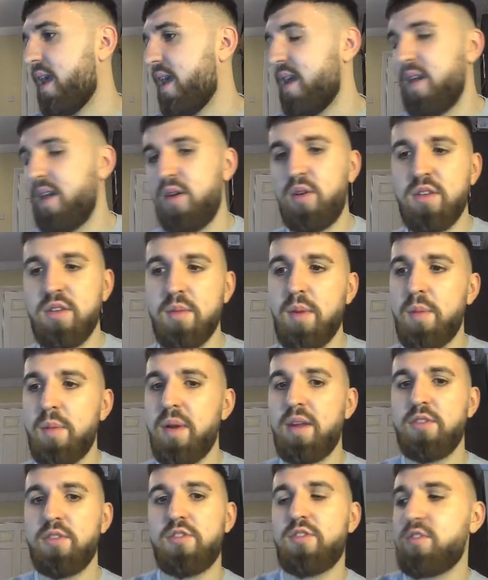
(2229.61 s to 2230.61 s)
Who's on my
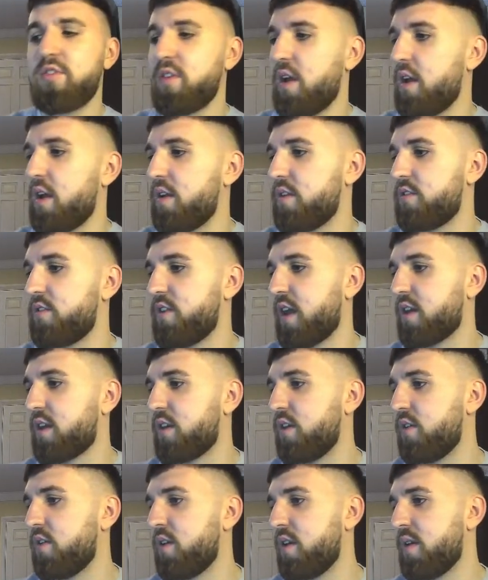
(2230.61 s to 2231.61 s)
bench? Jack
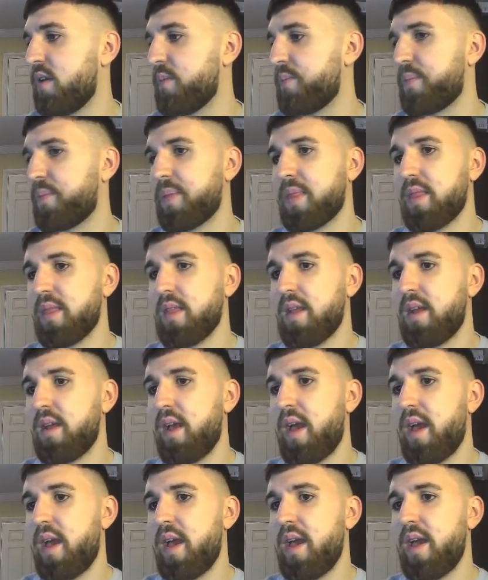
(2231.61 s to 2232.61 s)
Cooney,
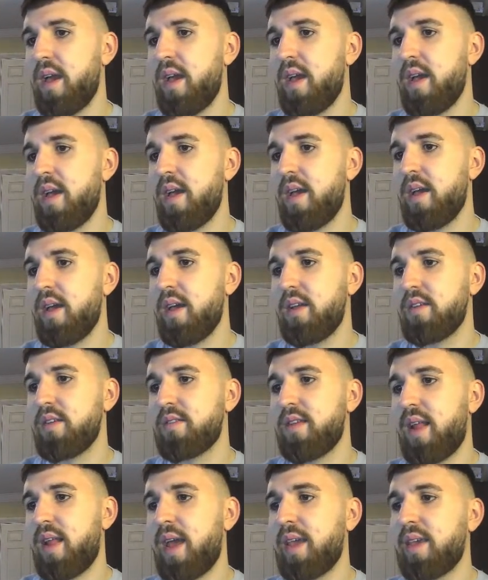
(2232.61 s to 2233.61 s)

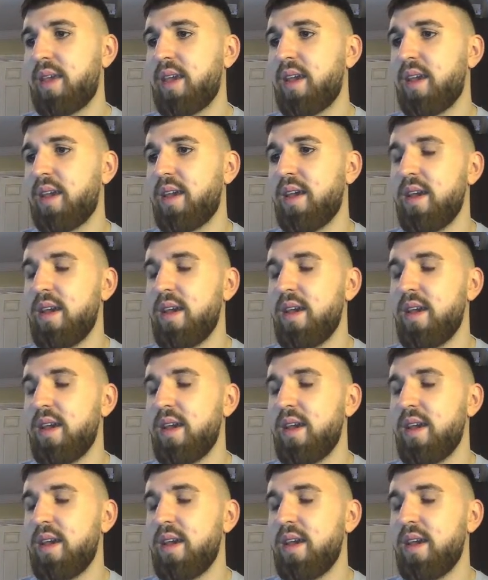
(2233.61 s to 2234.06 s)
Solanke.